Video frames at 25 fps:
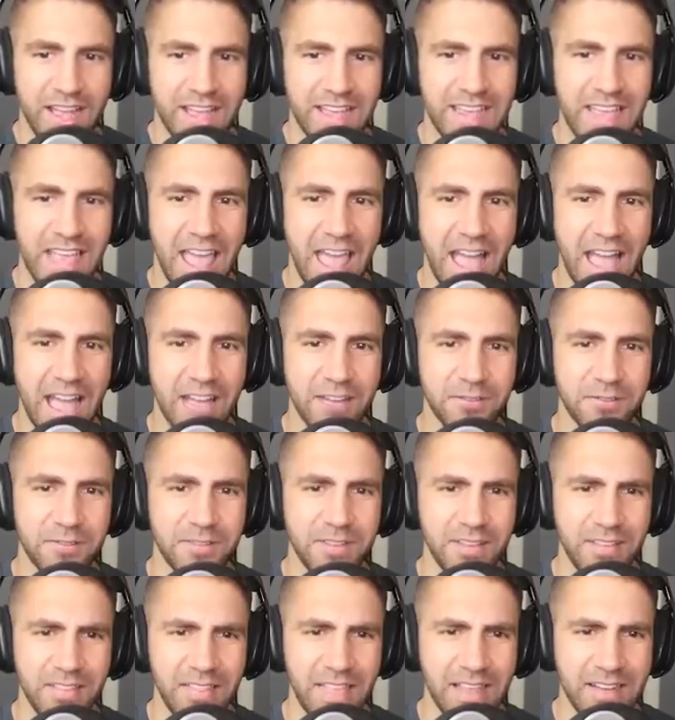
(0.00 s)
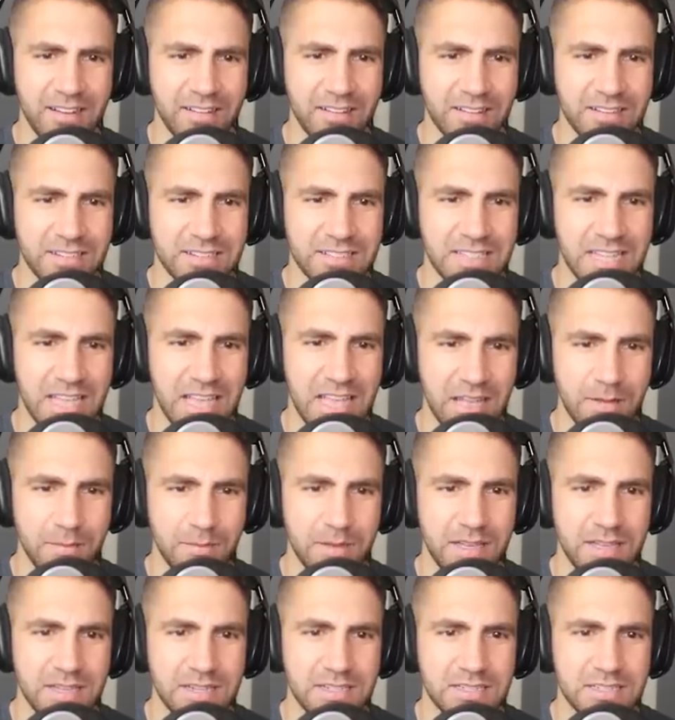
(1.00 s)
Yeah, I feel like our
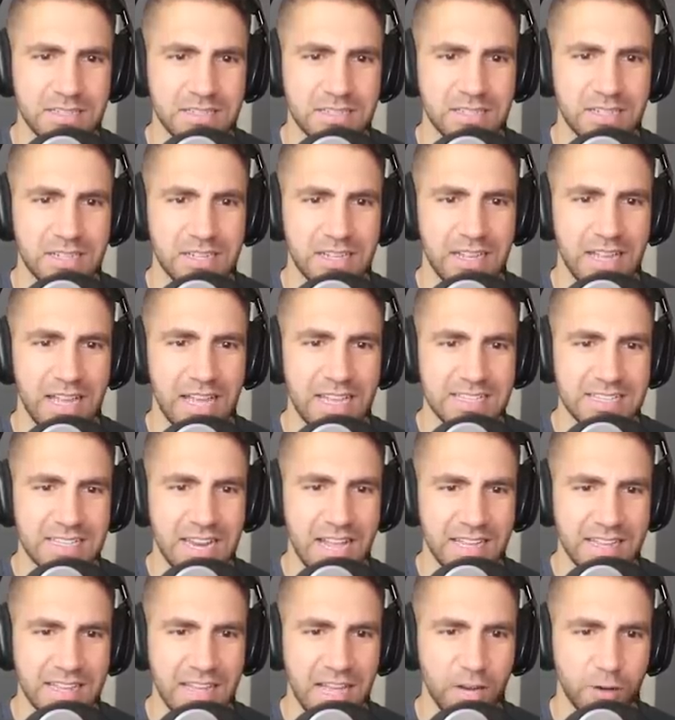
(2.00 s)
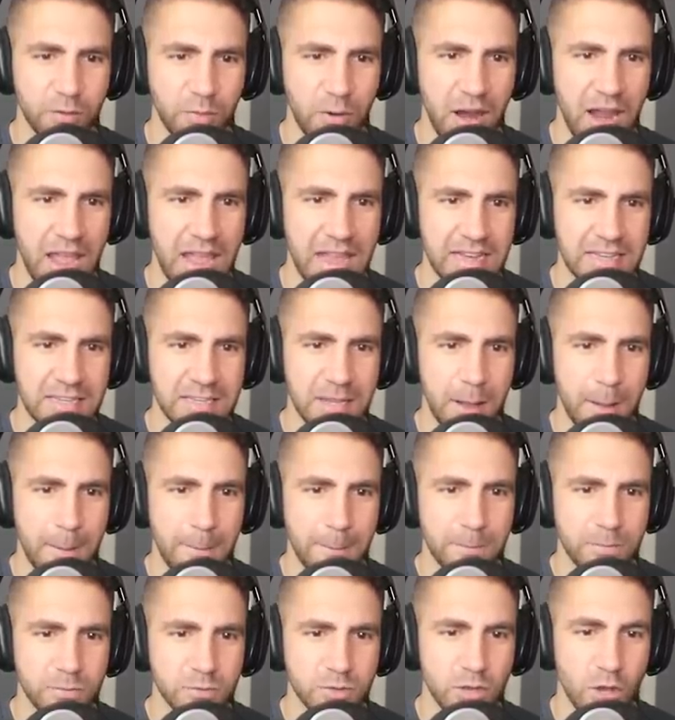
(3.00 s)
damage is not that great.
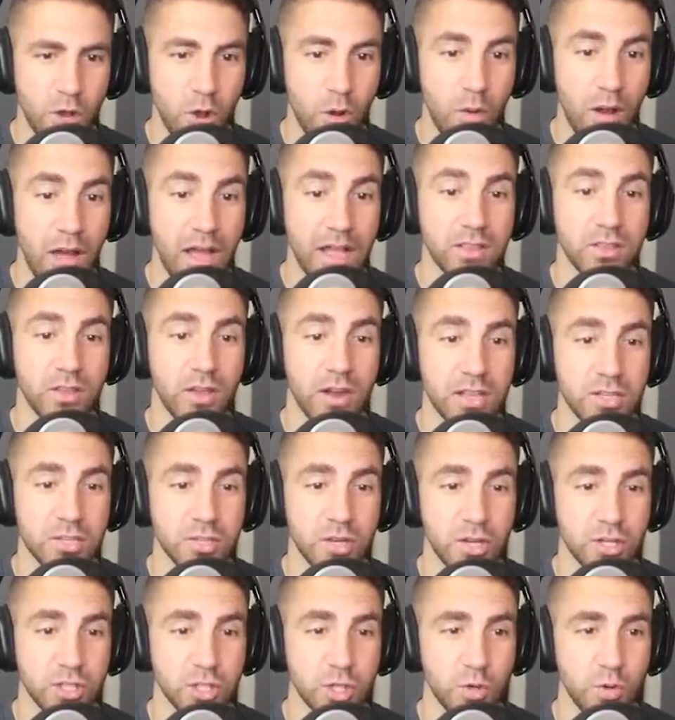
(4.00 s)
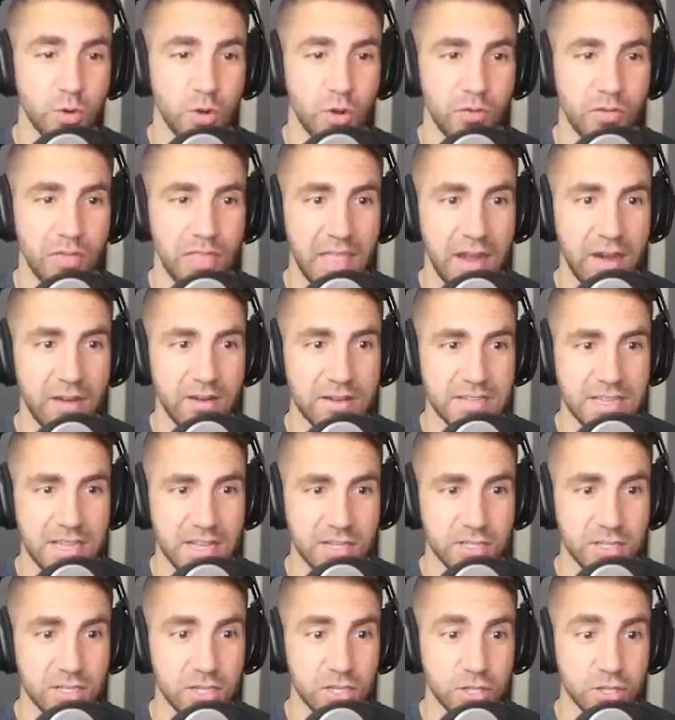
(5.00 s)
So I thought I saw a tuna over there. It's
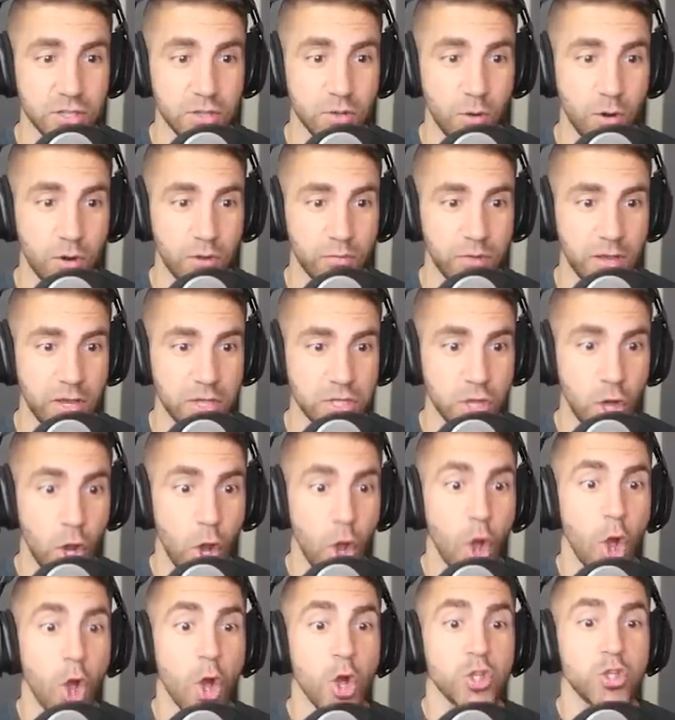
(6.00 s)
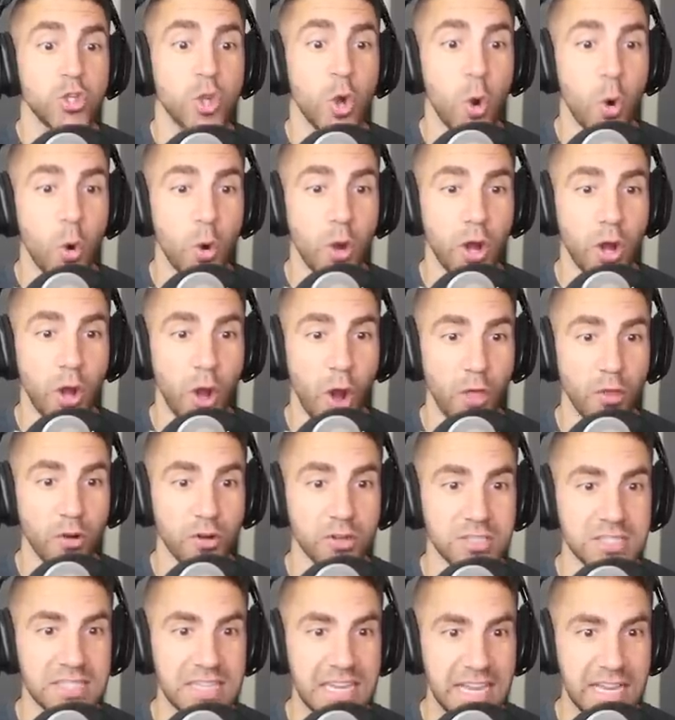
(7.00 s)
actually a swordfish. Dude, another
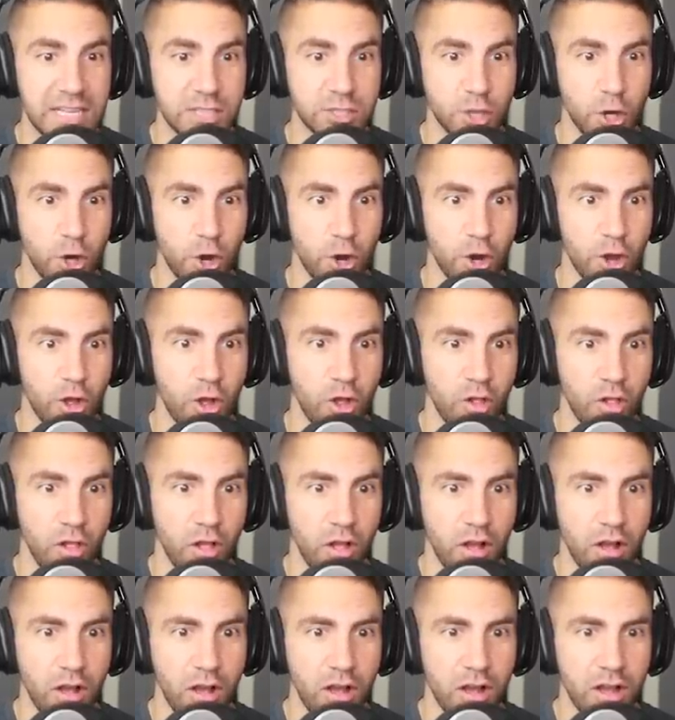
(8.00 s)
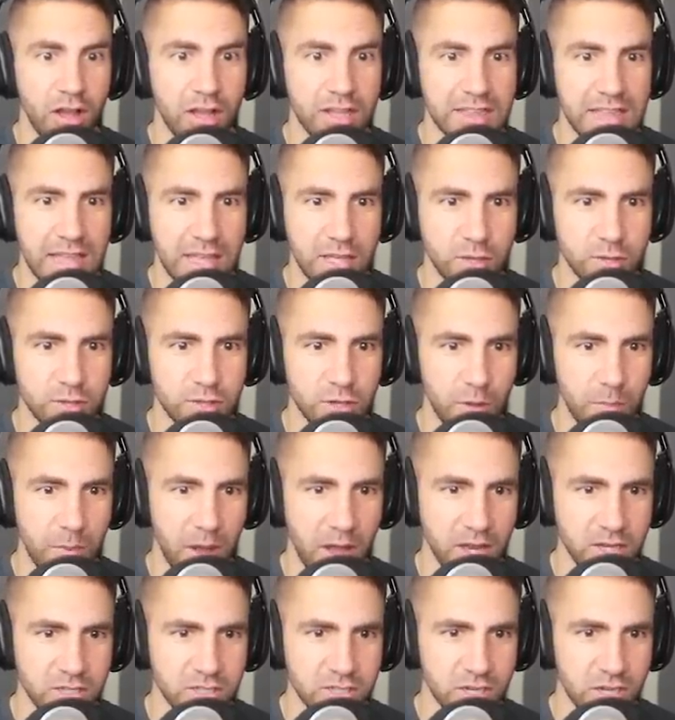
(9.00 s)
sea turtle. Thank you so
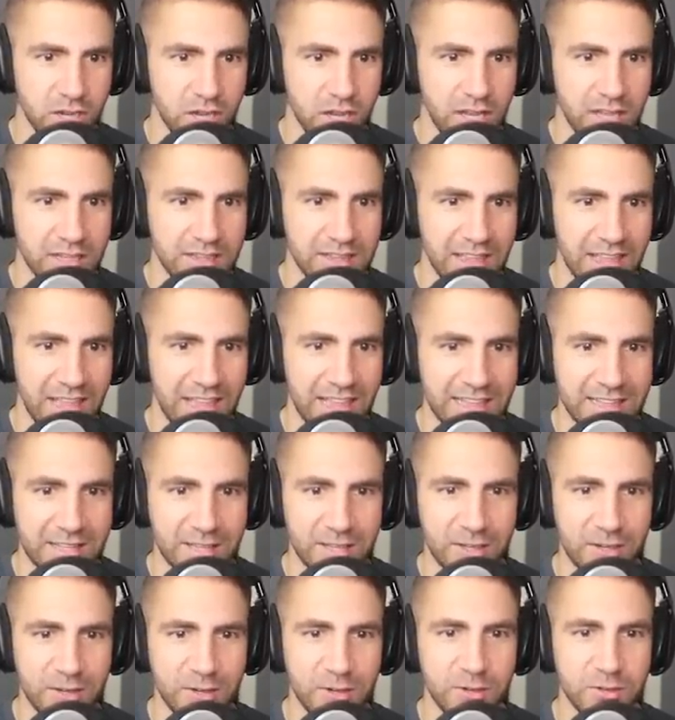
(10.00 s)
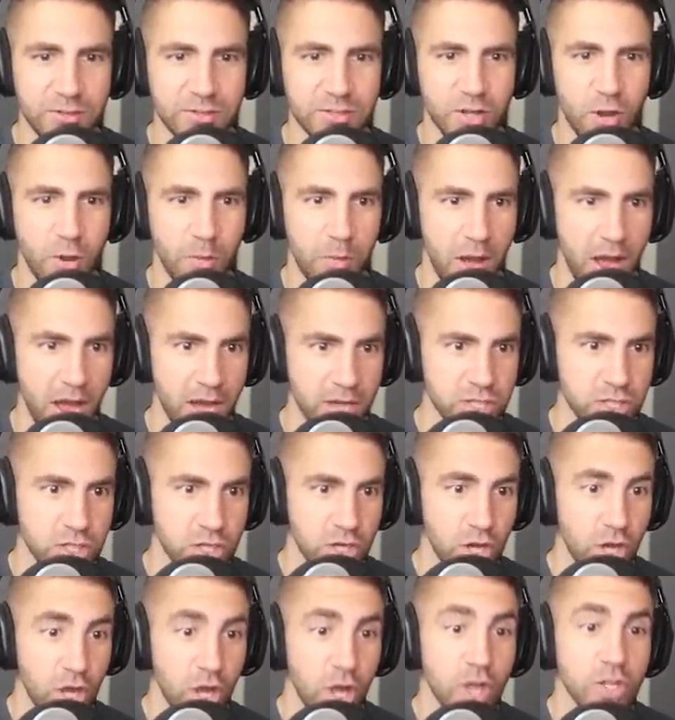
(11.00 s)
much. Thank you so much.
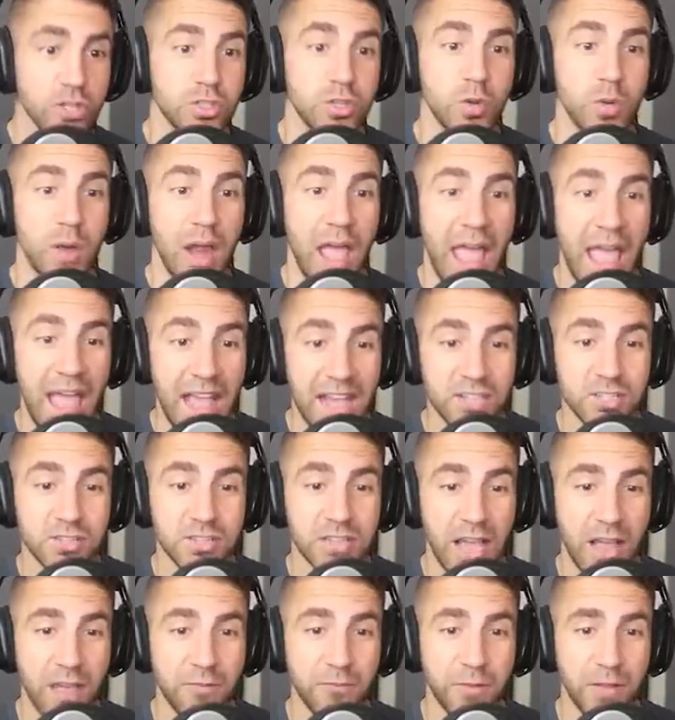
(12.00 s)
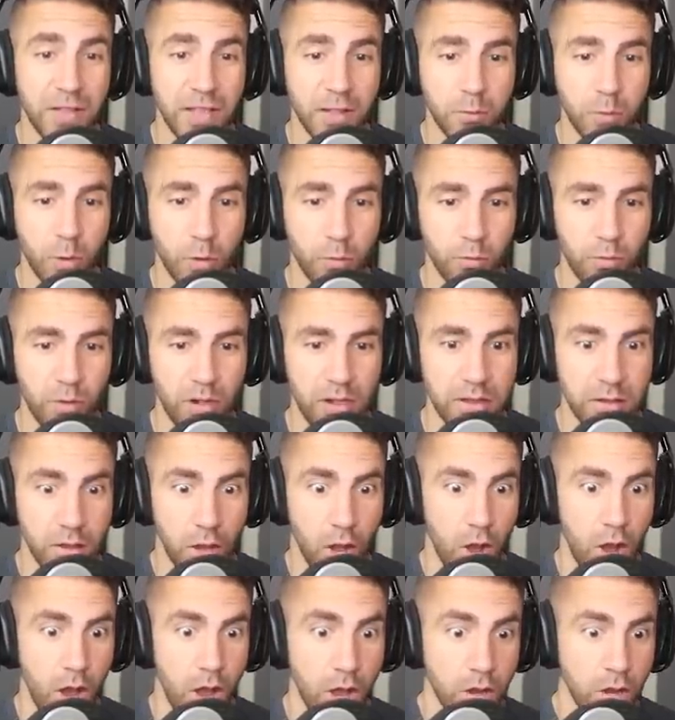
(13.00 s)
Dude, actually, I feel like we're really...
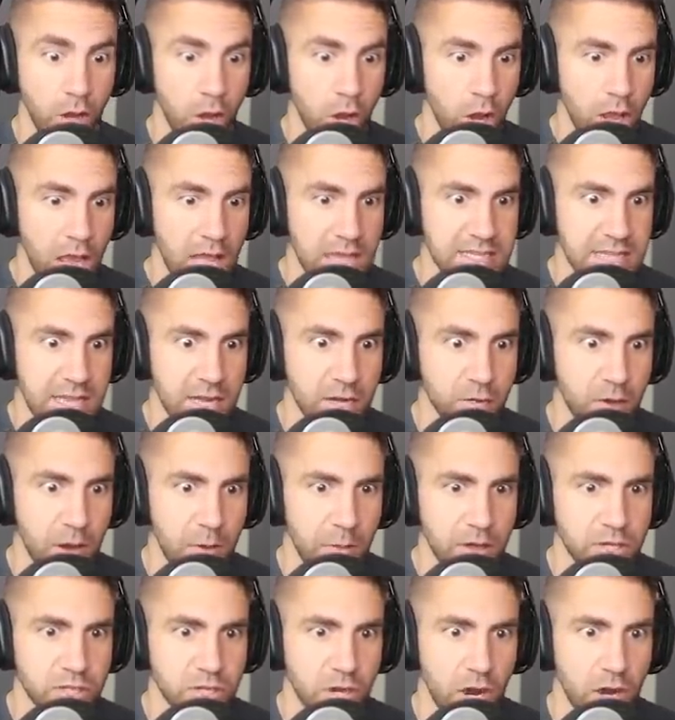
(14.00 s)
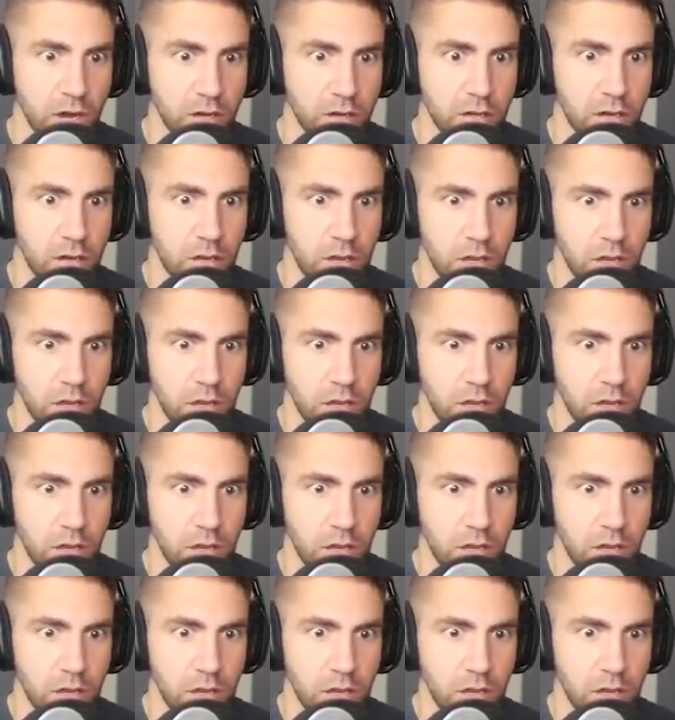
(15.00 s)
Is that a great white shark?